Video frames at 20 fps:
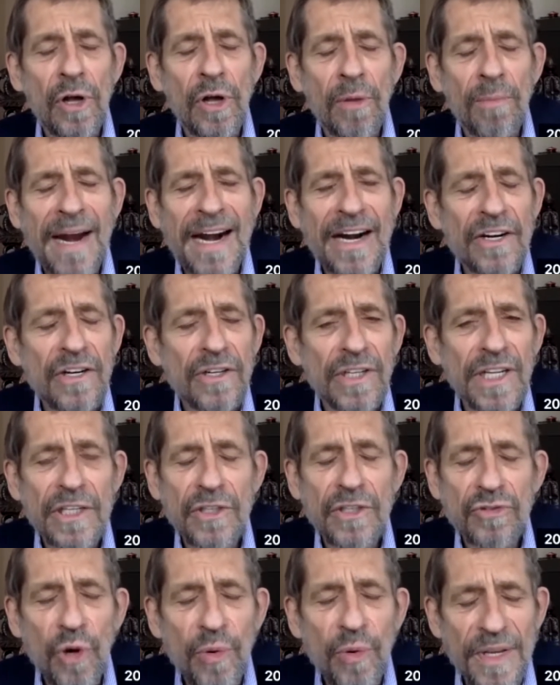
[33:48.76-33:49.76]

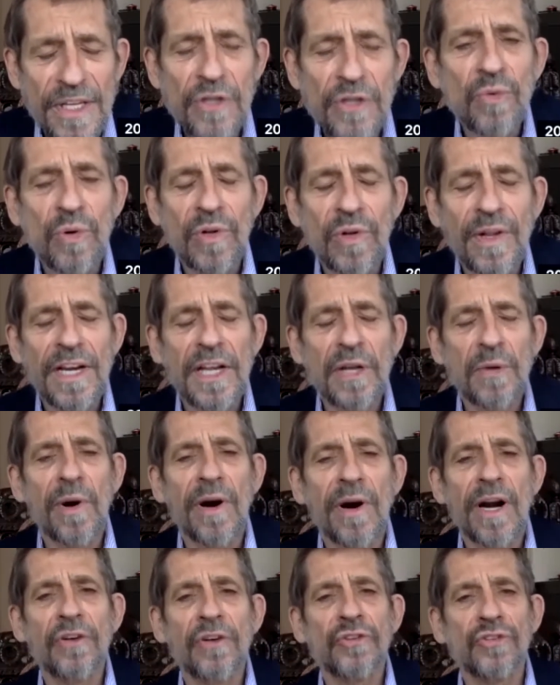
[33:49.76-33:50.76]
parallel, no equal anywhere
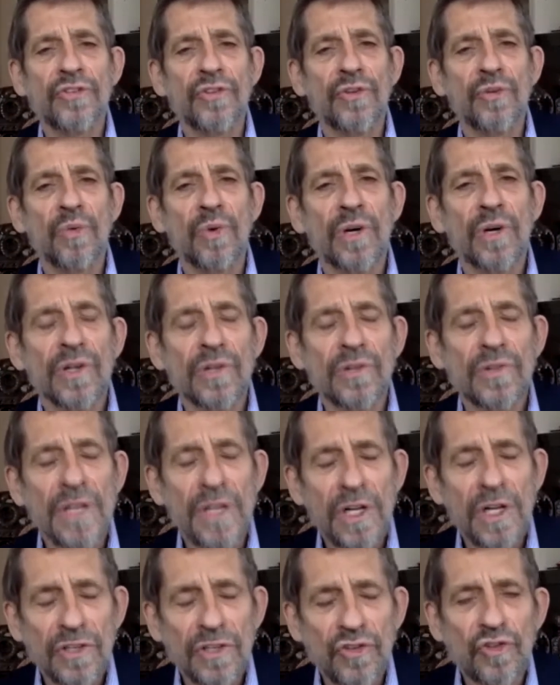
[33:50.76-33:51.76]
else in the world.
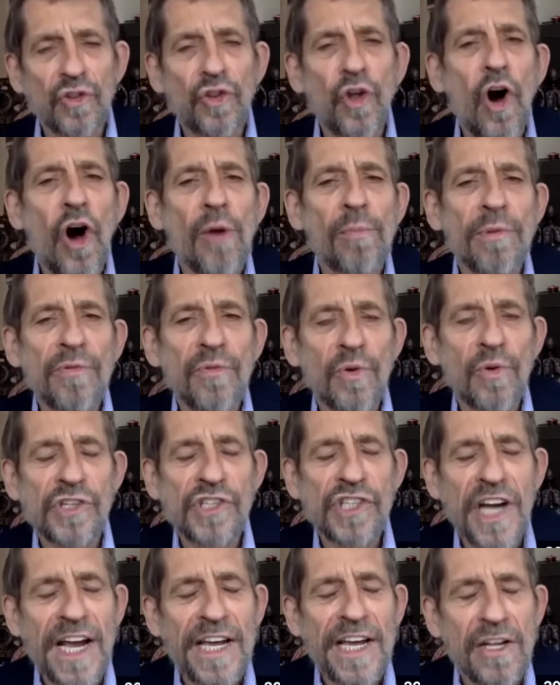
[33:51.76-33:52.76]
It's long before
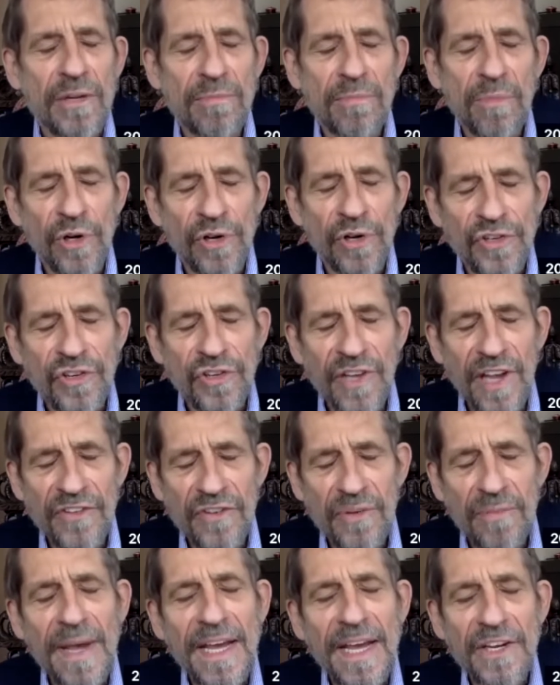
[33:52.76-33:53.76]
China emerges as
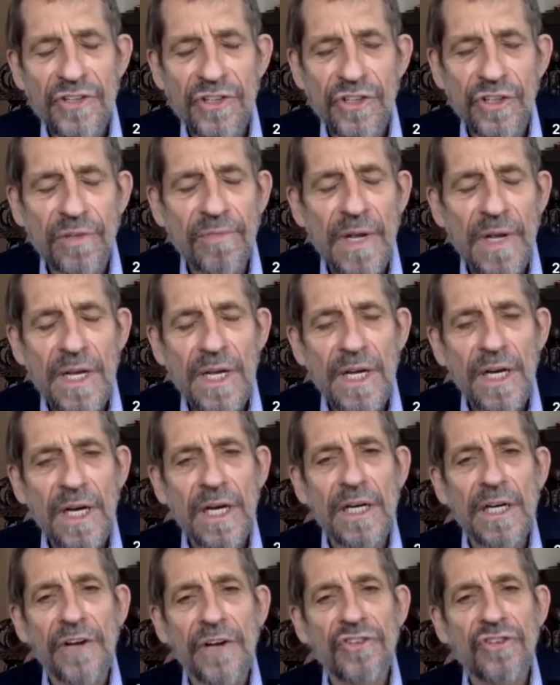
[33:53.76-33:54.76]
a major
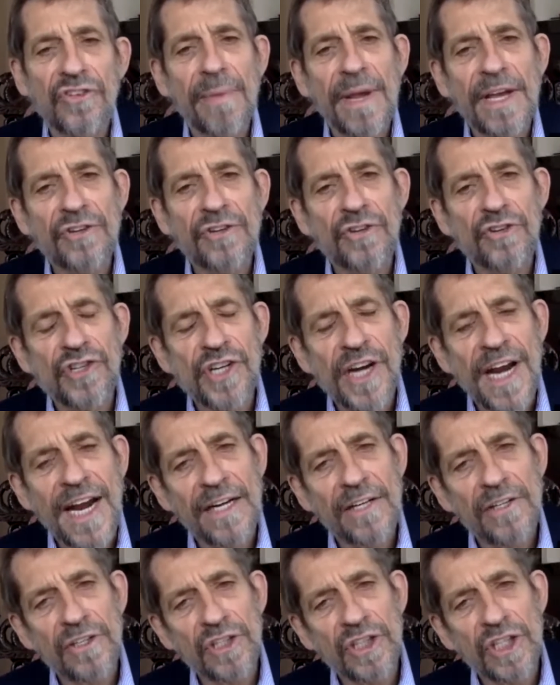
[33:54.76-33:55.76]

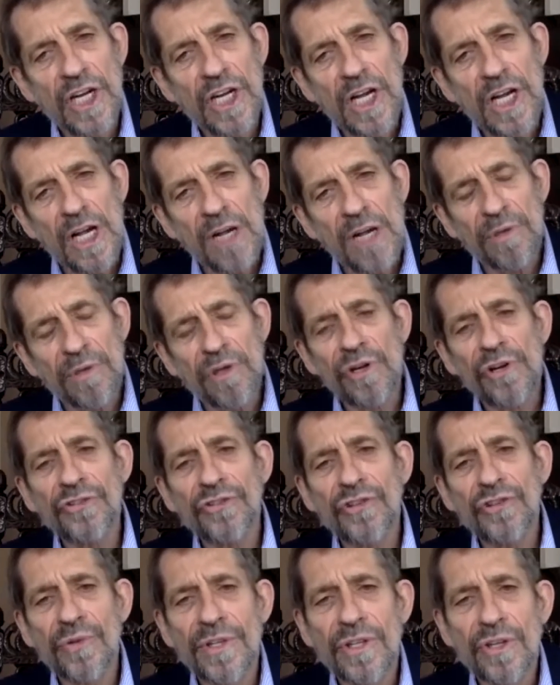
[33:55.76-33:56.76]
challenge. But
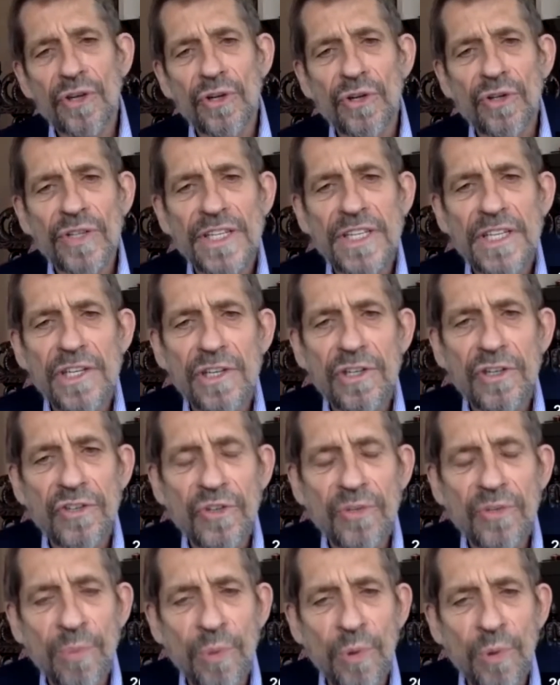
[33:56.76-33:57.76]
also in the early years
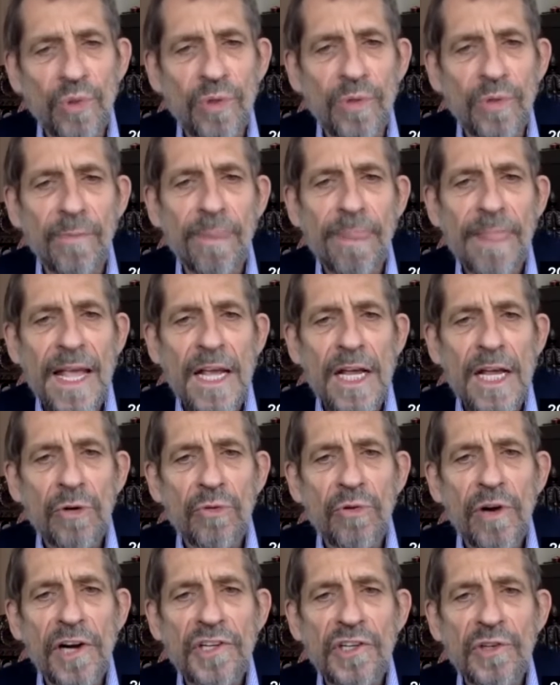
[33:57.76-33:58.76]
of Putin,
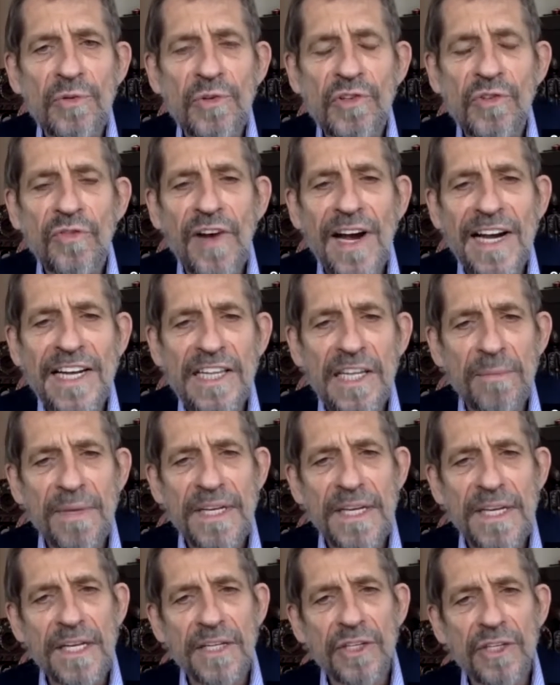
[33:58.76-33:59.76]
Russia was finally
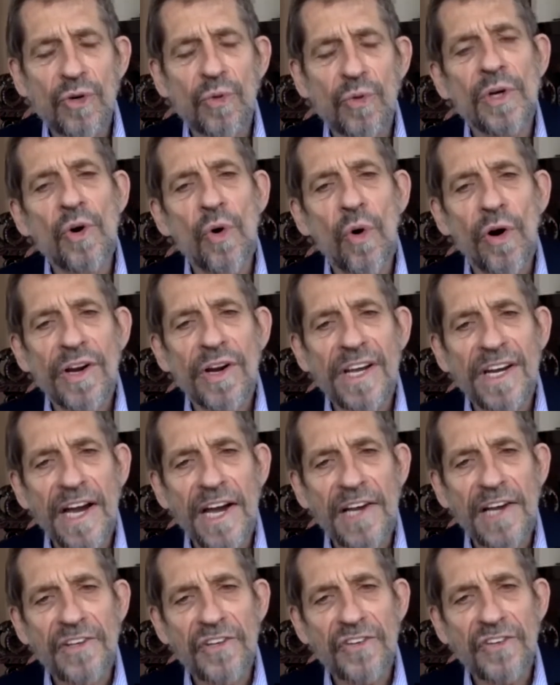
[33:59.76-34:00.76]
beginning to
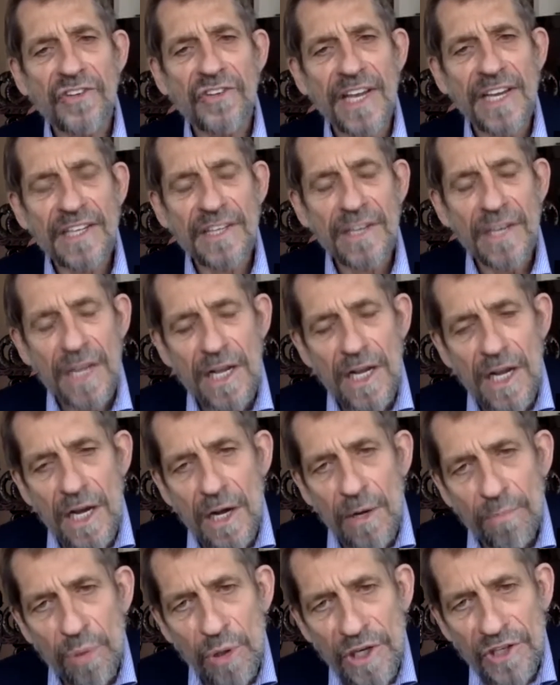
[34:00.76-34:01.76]
reorganize its state,
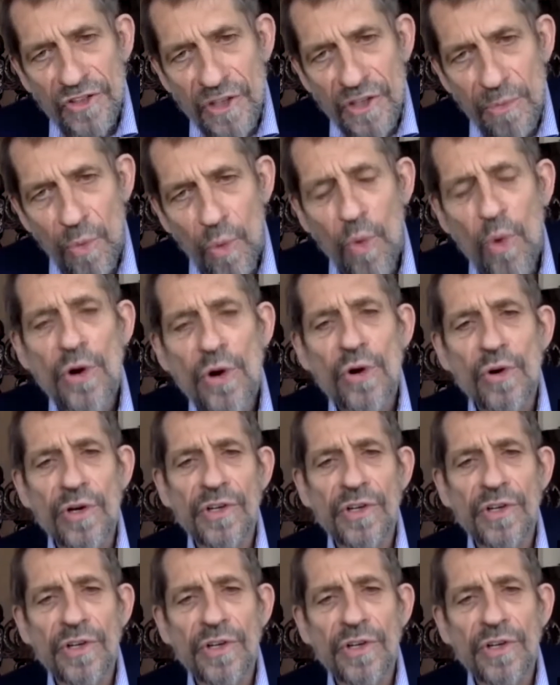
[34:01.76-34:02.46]
putting some order